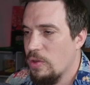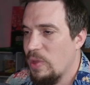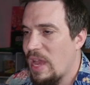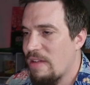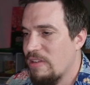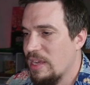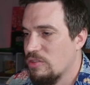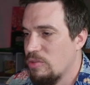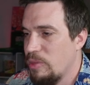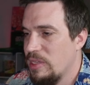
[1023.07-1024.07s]
We have an
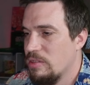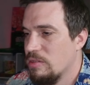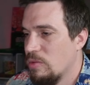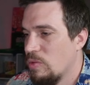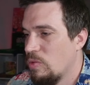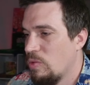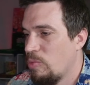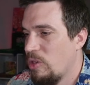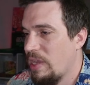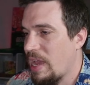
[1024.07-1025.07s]
extra piece, so we're
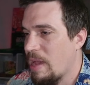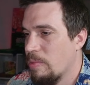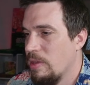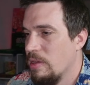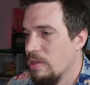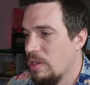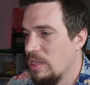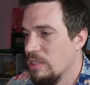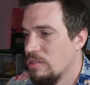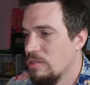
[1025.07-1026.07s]
pretty happy. All right,
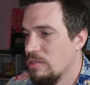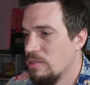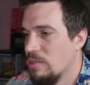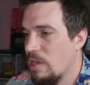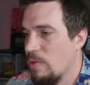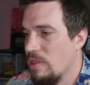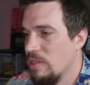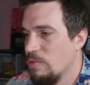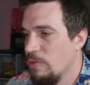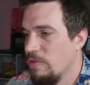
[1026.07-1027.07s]
let's start with
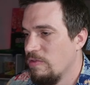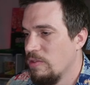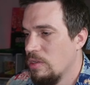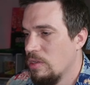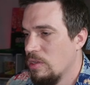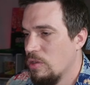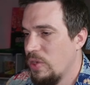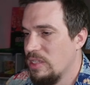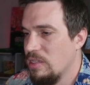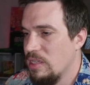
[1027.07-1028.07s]
this move.
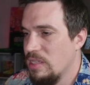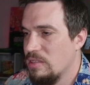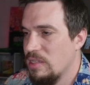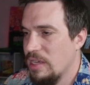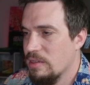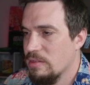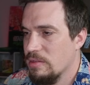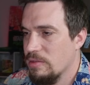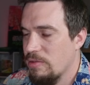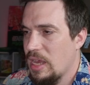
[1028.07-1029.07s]
Queen to d6.
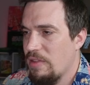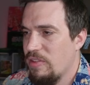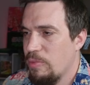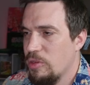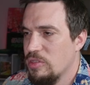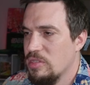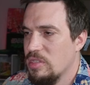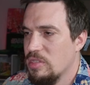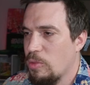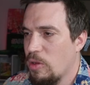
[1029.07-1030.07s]
And if he pushes
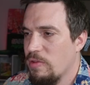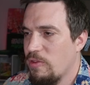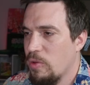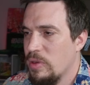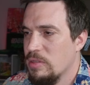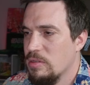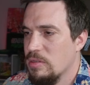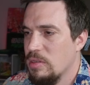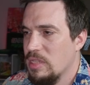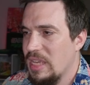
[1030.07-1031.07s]
this pawn forwards
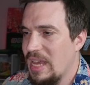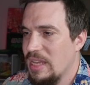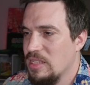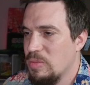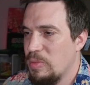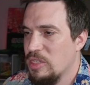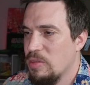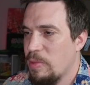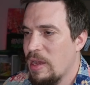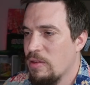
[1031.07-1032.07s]
to get his
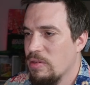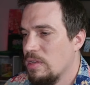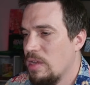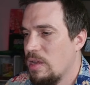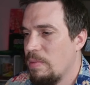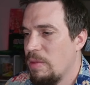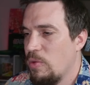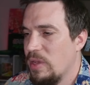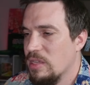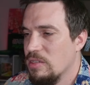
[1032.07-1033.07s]
bishop out, maybe
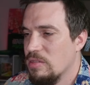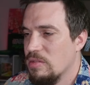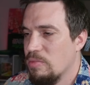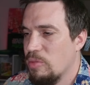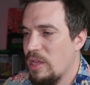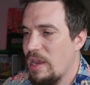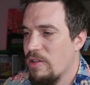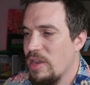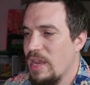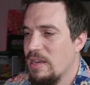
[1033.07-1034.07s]
we can just play our
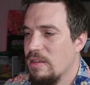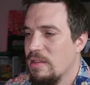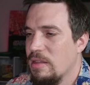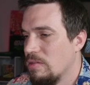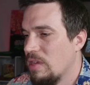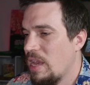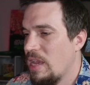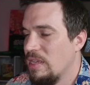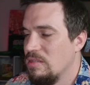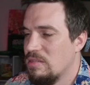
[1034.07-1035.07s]
knight.
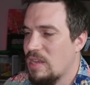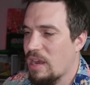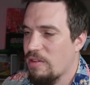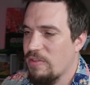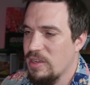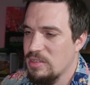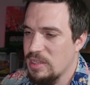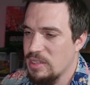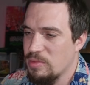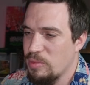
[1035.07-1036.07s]
Okay, he's sacrificing
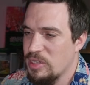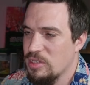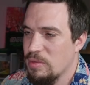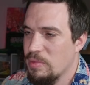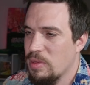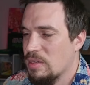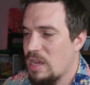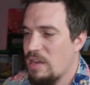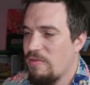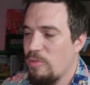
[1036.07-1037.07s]
his bishop.
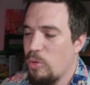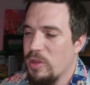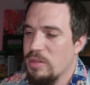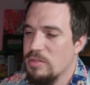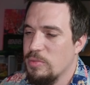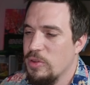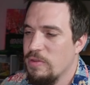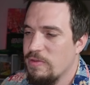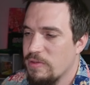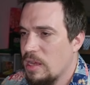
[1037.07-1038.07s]
Kind of a pointless
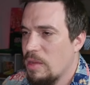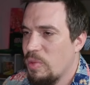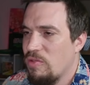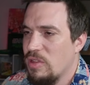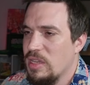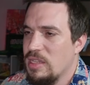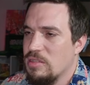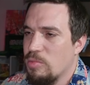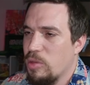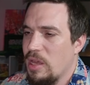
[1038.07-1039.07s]
move. He really needs
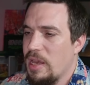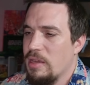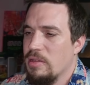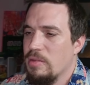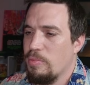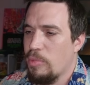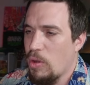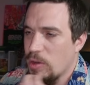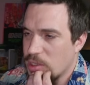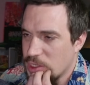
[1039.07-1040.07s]
to play
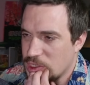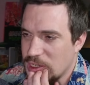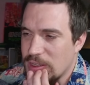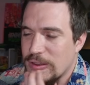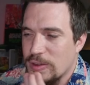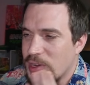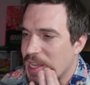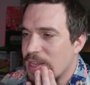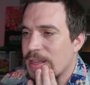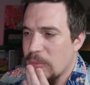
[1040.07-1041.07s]
pawn to
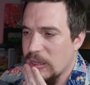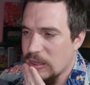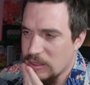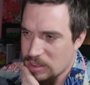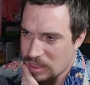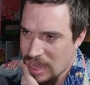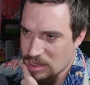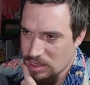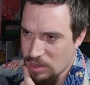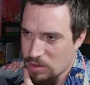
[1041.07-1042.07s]
g3 because
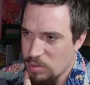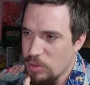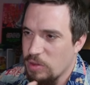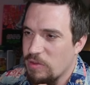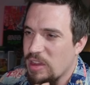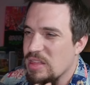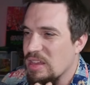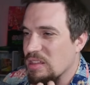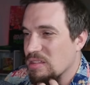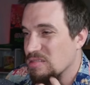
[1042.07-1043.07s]
that's the only move I
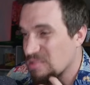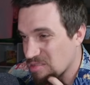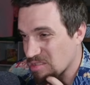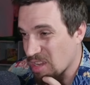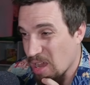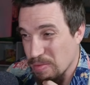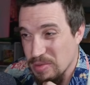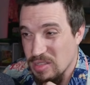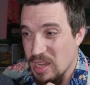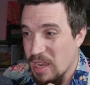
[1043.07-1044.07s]
think that
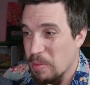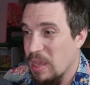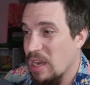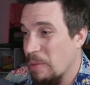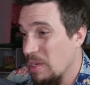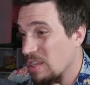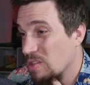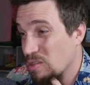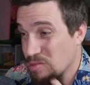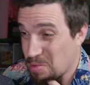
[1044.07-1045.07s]
stops checkmate. I mean, he could
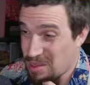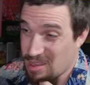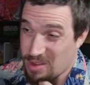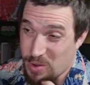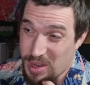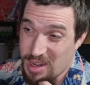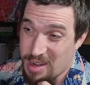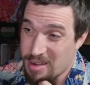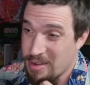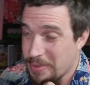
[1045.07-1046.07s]
also play the queen
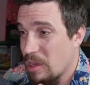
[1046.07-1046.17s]
here,